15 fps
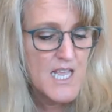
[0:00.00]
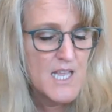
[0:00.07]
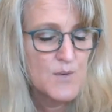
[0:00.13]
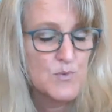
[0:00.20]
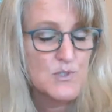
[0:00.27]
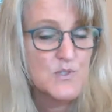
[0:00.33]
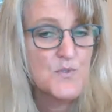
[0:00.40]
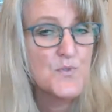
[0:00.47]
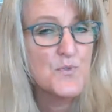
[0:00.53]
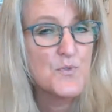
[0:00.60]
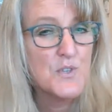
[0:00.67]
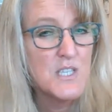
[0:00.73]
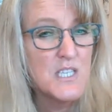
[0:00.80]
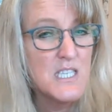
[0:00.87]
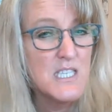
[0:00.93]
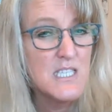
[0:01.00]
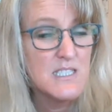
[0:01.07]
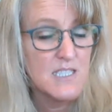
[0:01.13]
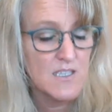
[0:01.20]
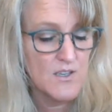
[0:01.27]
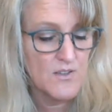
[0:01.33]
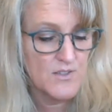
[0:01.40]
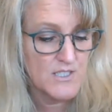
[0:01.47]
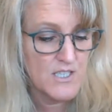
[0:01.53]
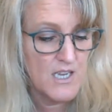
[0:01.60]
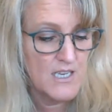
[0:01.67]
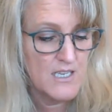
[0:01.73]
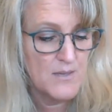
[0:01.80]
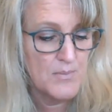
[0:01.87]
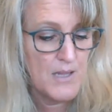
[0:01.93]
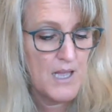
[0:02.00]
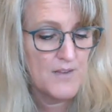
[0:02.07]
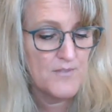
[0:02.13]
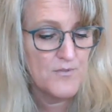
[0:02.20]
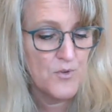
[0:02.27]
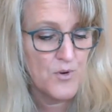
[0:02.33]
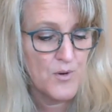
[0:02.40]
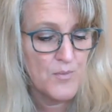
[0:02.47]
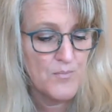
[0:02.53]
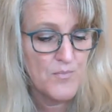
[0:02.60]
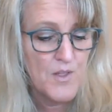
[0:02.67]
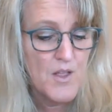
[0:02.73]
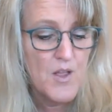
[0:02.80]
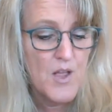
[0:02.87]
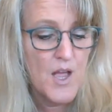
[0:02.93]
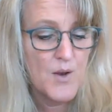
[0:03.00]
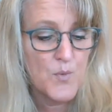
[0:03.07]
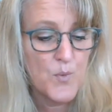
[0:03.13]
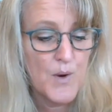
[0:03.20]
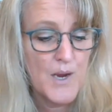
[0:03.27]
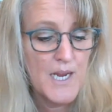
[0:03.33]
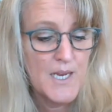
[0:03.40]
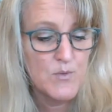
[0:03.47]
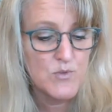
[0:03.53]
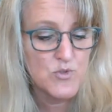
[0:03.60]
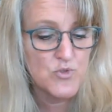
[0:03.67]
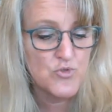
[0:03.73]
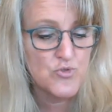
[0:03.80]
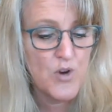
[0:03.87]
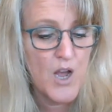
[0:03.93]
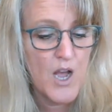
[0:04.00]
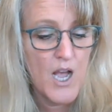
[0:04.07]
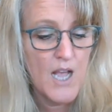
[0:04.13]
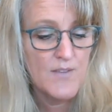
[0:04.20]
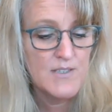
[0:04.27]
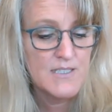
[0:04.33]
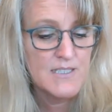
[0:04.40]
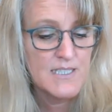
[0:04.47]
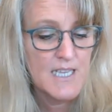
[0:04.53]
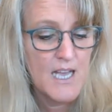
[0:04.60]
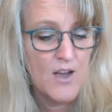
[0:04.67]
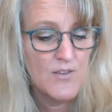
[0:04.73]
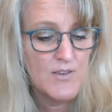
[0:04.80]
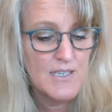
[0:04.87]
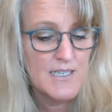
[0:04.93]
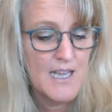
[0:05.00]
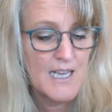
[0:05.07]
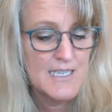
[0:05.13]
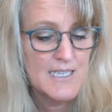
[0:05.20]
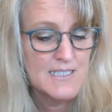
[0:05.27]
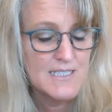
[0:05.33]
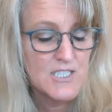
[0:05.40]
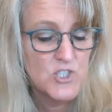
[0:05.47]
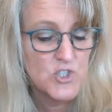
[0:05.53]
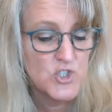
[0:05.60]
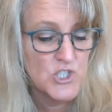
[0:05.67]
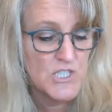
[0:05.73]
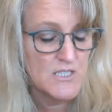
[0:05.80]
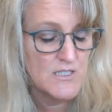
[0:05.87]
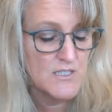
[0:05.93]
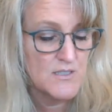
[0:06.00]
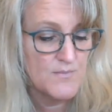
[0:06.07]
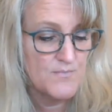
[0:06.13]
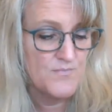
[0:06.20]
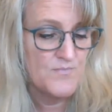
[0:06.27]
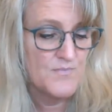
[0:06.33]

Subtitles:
It was freezing on the tiny platform, and rain was driving down in icy sheets.